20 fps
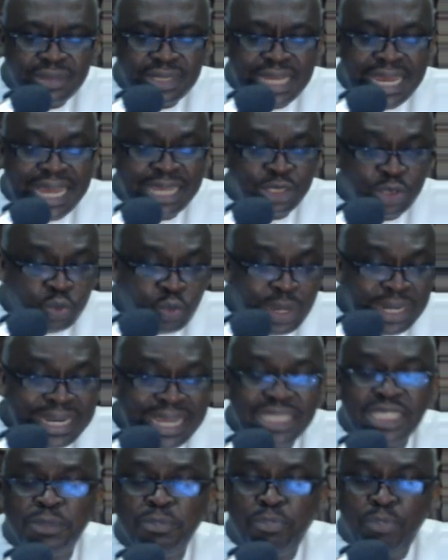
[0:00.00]
As well
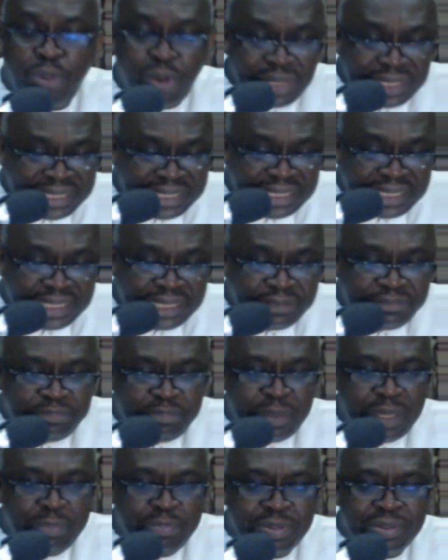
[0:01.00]
as positive
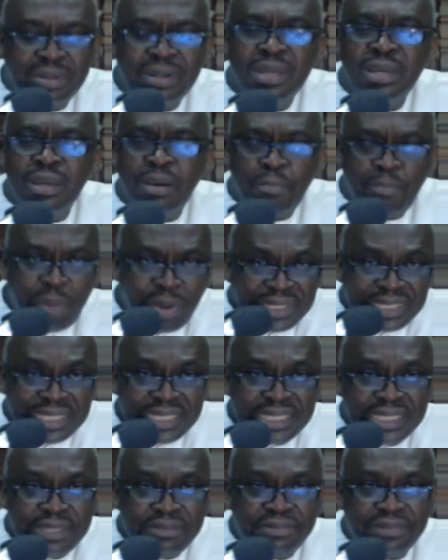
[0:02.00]
people,
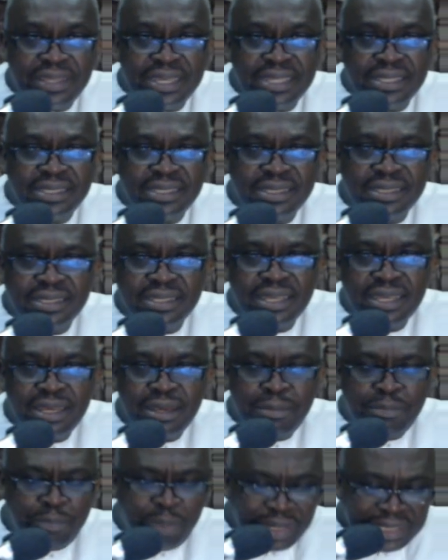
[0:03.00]
positive things,
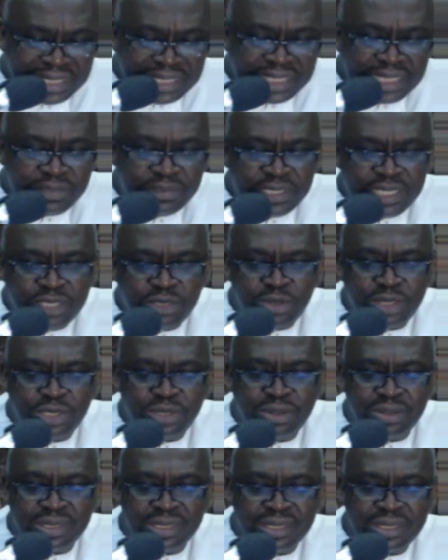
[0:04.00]
positive
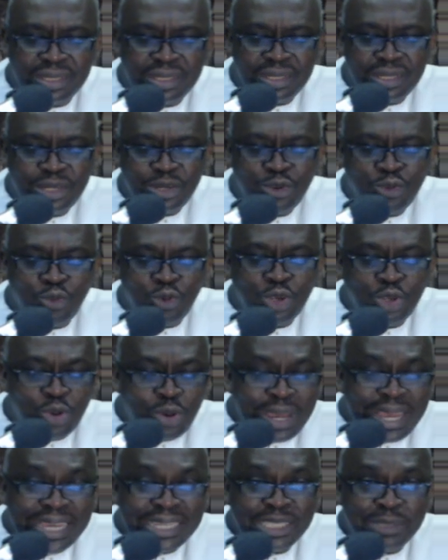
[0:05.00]
situations we
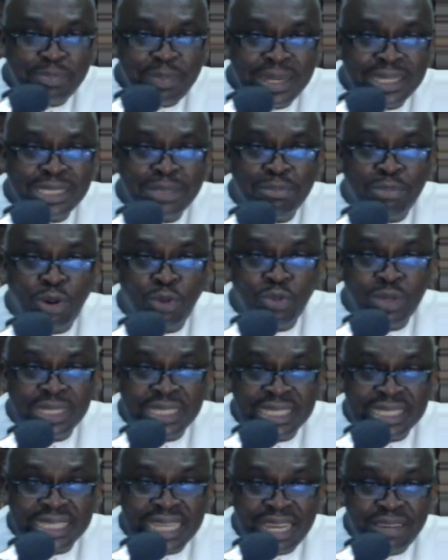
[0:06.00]
don't expect but we
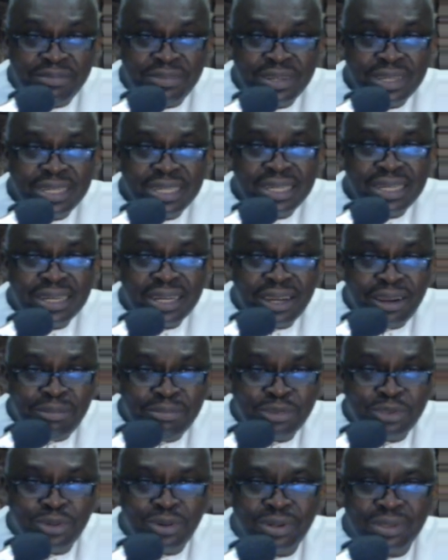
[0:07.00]
deserve come
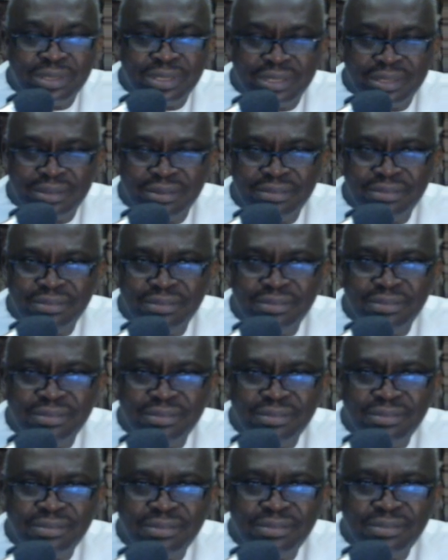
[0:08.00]
to us.
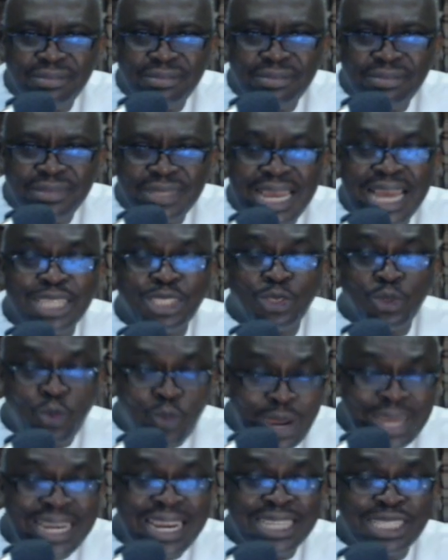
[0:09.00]
As
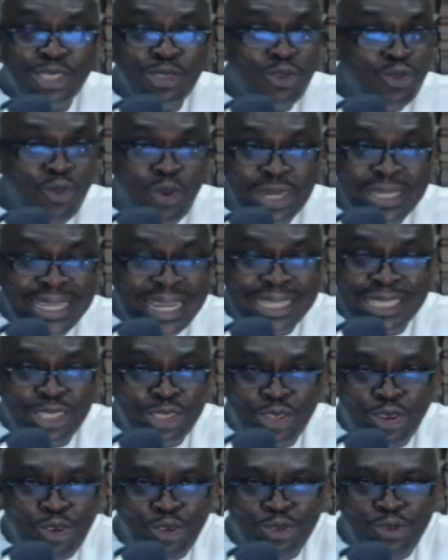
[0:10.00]
well as the one that is
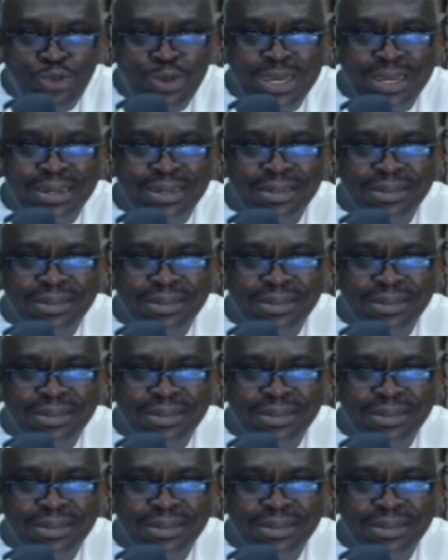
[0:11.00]
God's will.